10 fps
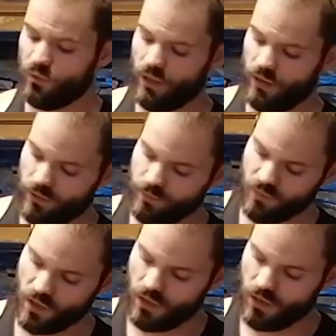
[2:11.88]
wire
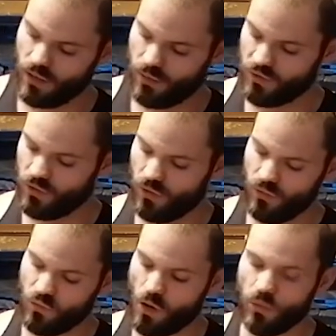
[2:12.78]
comes all
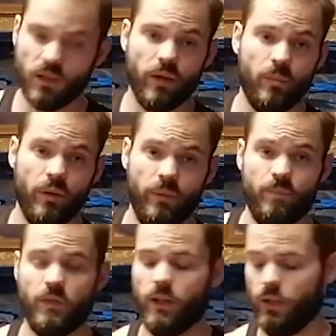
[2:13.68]
rolled up,
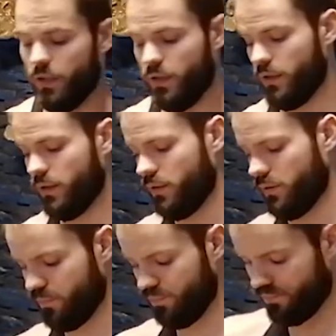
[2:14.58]
and